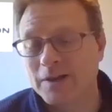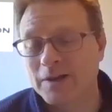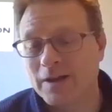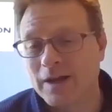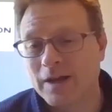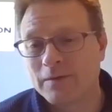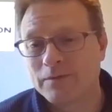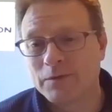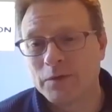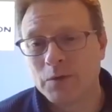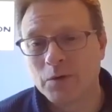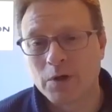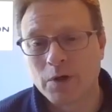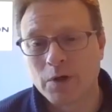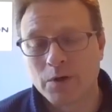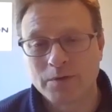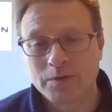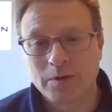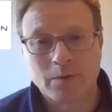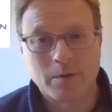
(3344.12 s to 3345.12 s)
a few
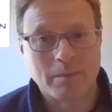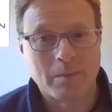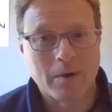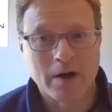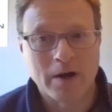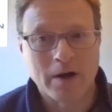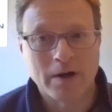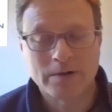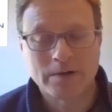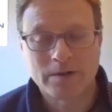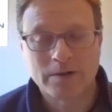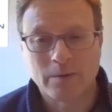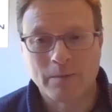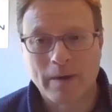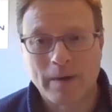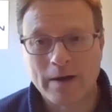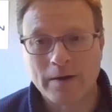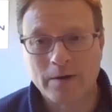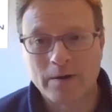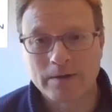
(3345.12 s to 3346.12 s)
closing remarks. So
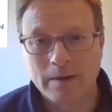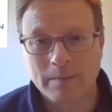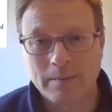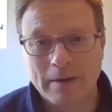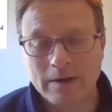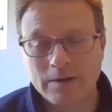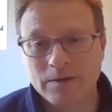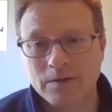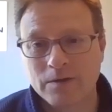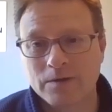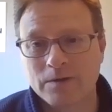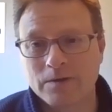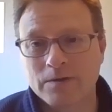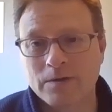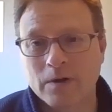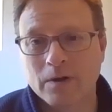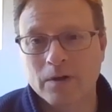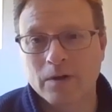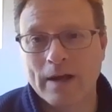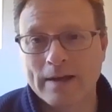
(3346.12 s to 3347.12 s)
reminders, I mentioned this is
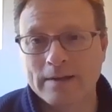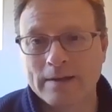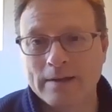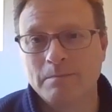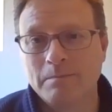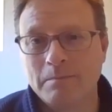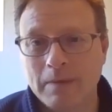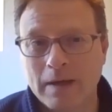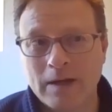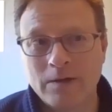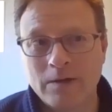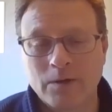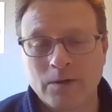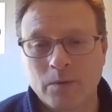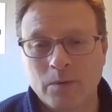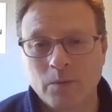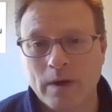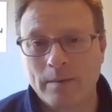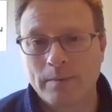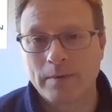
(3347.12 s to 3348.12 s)
our last
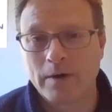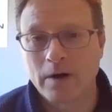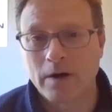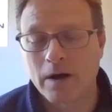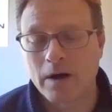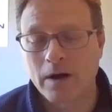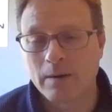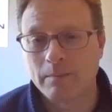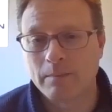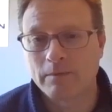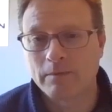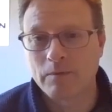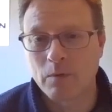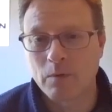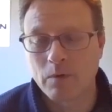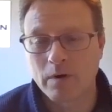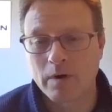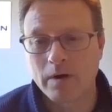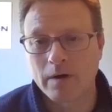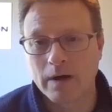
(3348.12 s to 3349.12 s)
major webinar
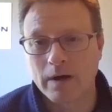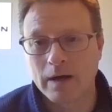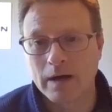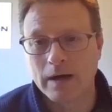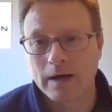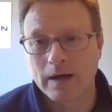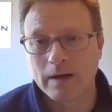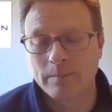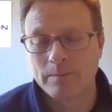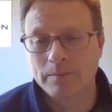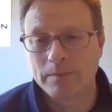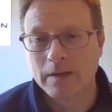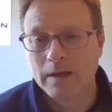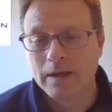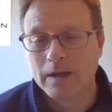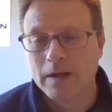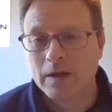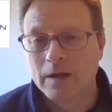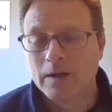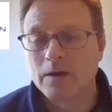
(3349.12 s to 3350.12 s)
before
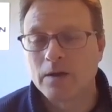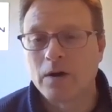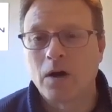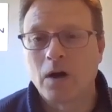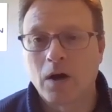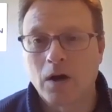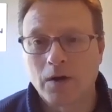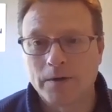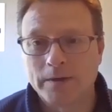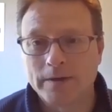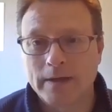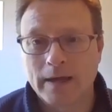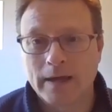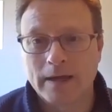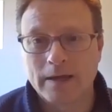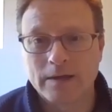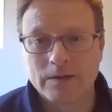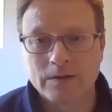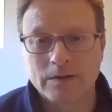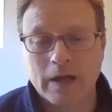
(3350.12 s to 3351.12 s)
the
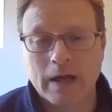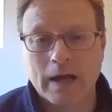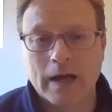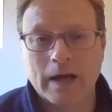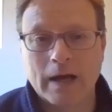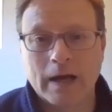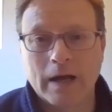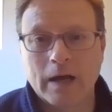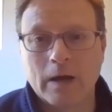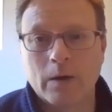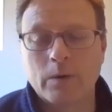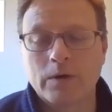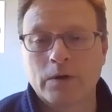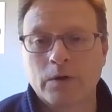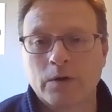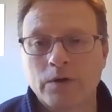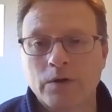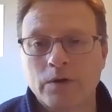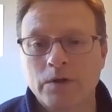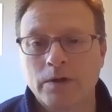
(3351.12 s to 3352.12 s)
holidays. We'll
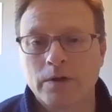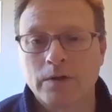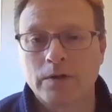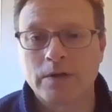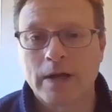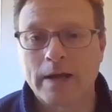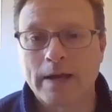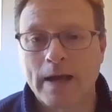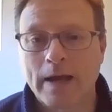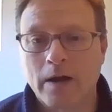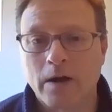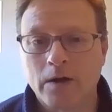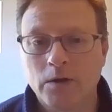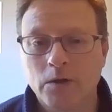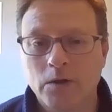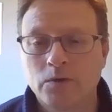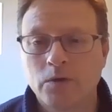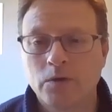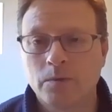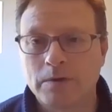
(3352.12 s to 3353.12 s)
encourage you to check out our
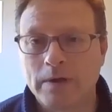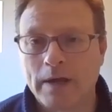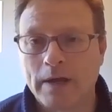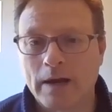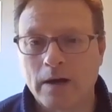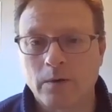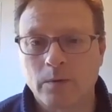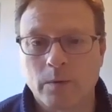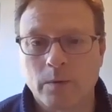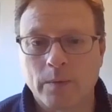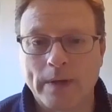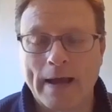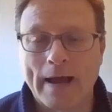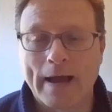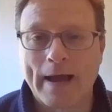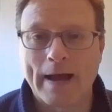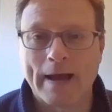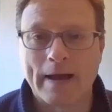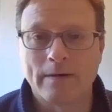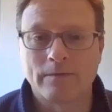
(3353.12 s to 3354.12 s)
YouTube channel where we
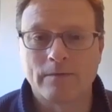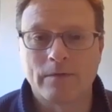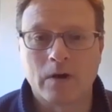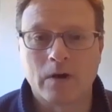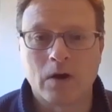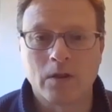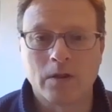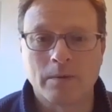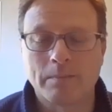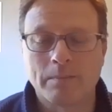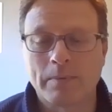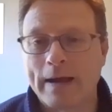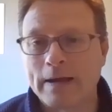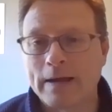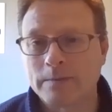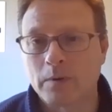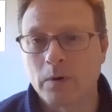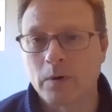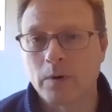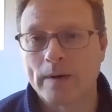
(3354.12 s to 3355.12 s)
have all the
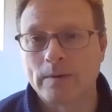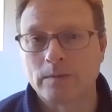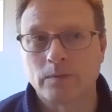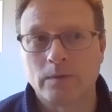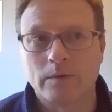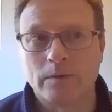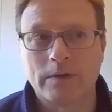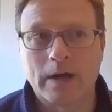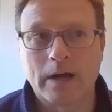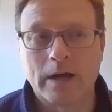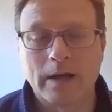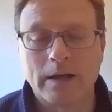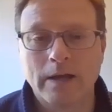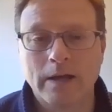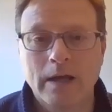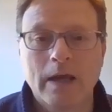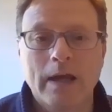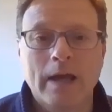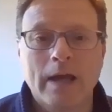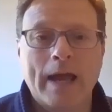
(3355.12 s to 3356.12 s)
past programs we've done.
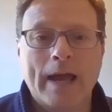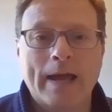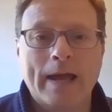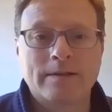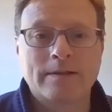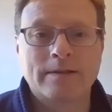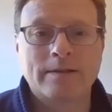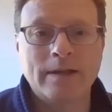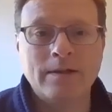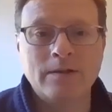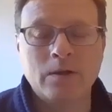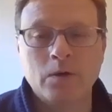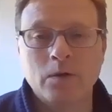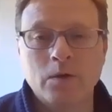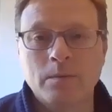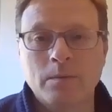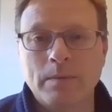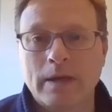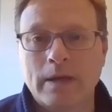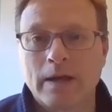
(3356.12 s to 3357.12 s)
And stay
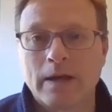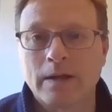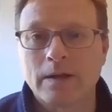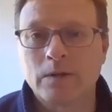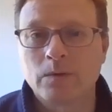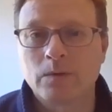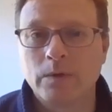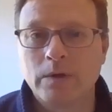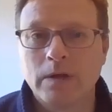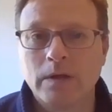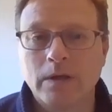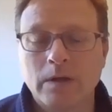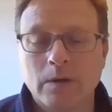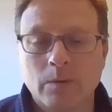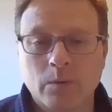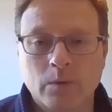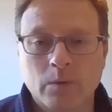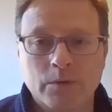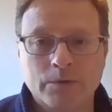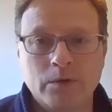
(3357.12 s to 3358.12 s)
tuned because
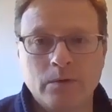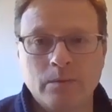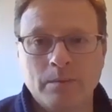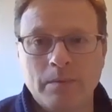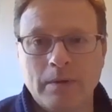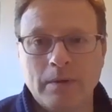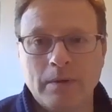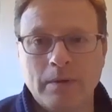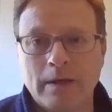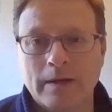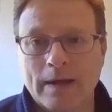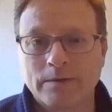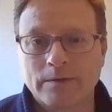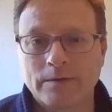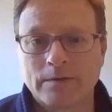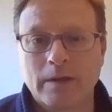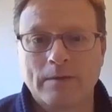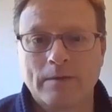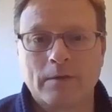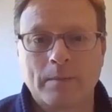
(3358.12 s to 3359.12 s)
we will soon be
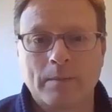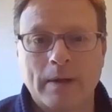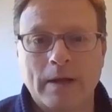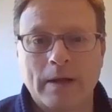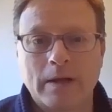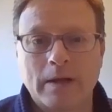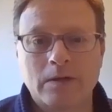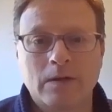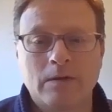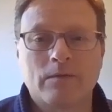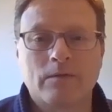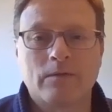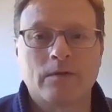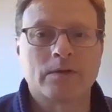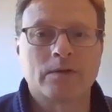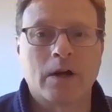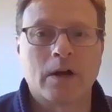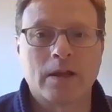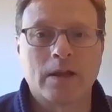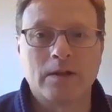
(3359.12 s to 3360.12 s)
announcing information
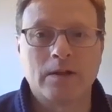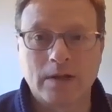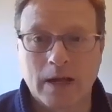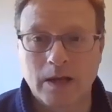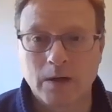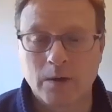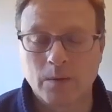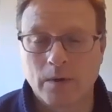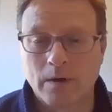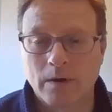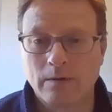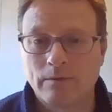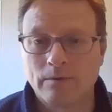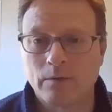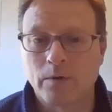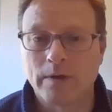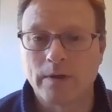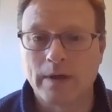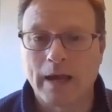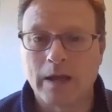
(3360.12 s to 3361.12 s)
for starting in January
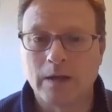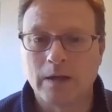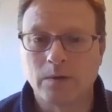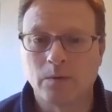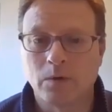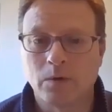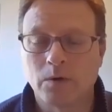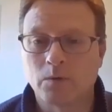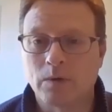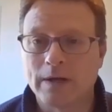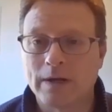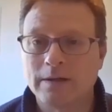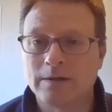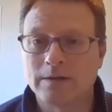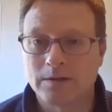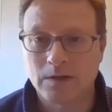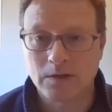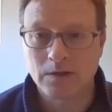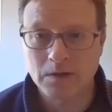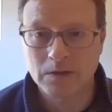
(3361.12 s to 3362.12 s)
for the annual Great
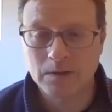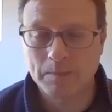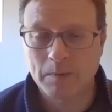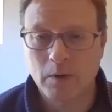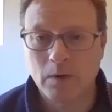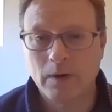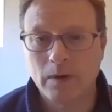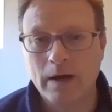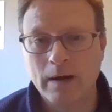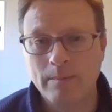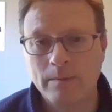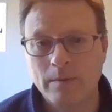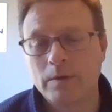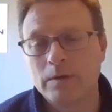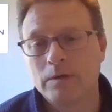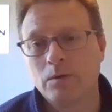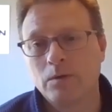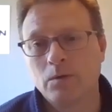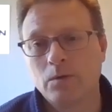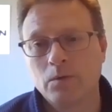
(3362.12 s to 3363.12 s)
Decisions program that
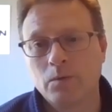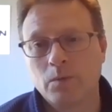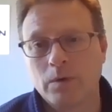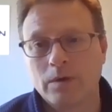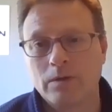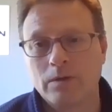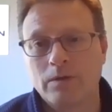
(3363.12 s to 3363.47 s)
we do